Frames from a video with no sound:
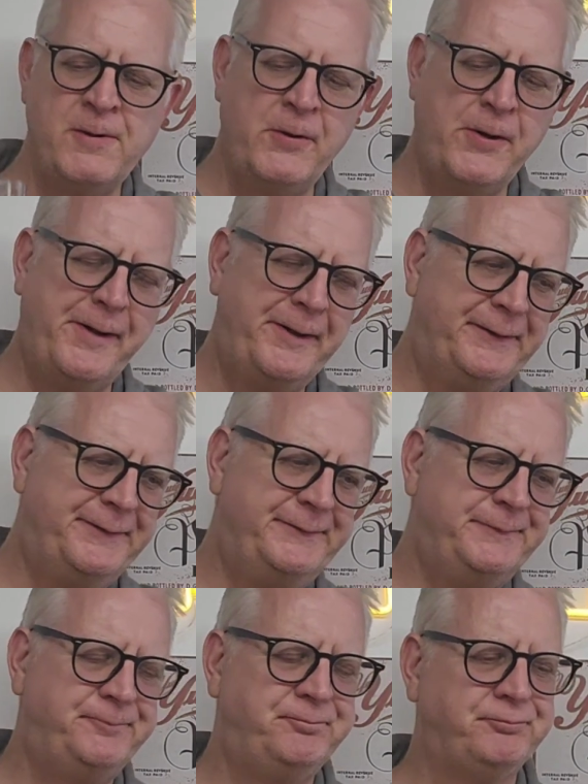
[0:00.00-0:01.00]

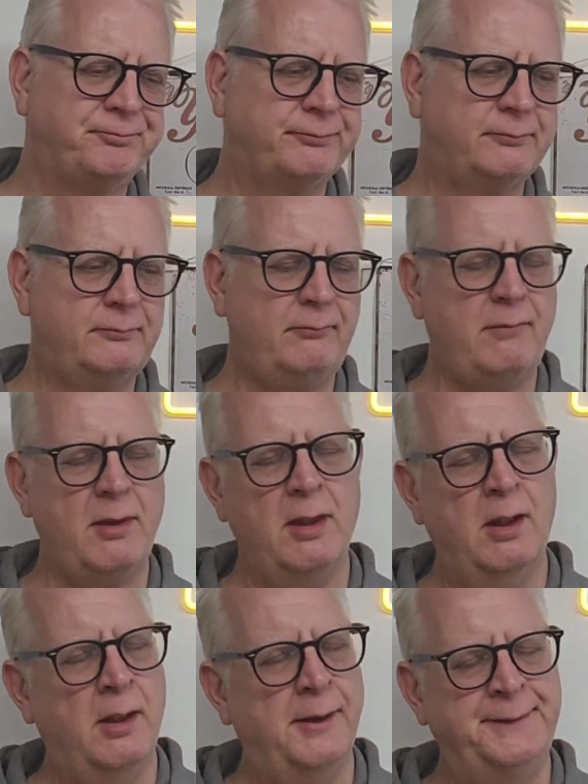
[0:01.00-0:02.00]
Oh.
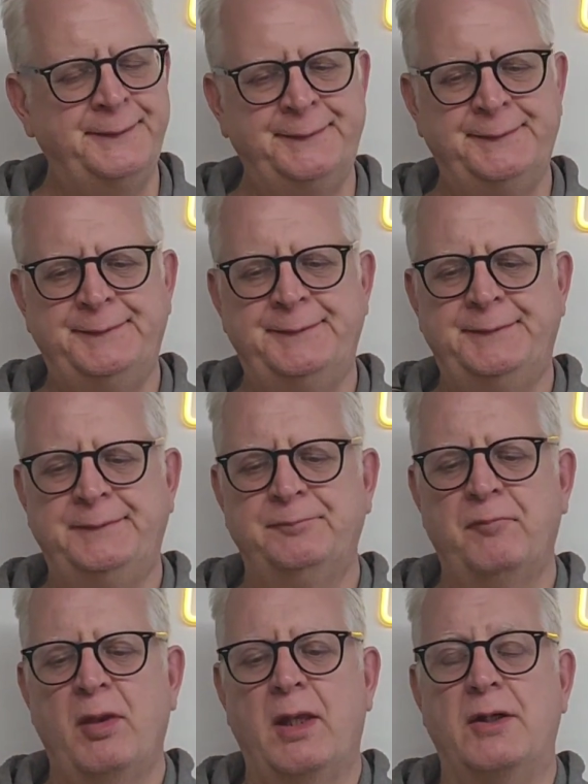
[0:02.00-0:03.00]

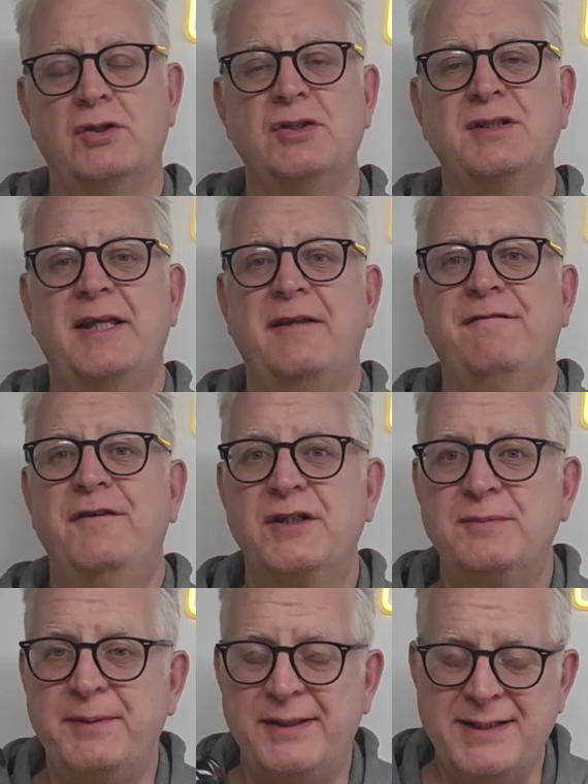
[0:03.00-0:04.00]
I was going to say the
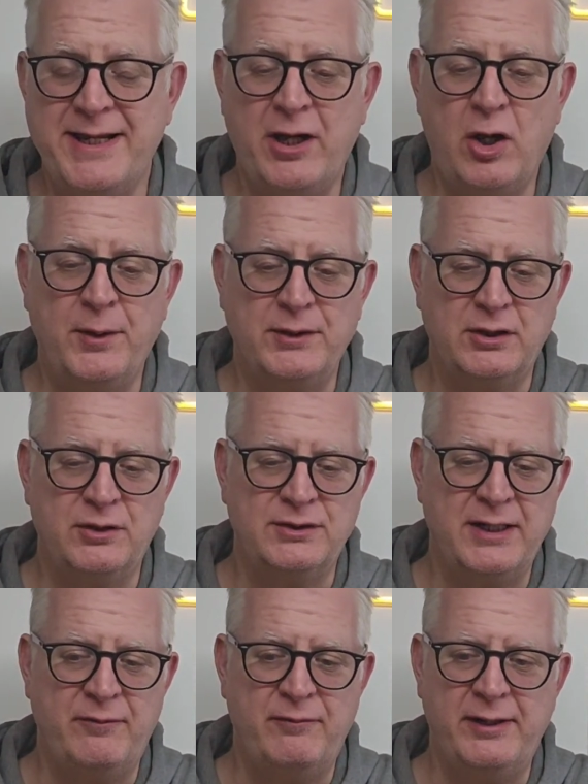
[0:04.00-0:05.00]
first bit of the day always goes down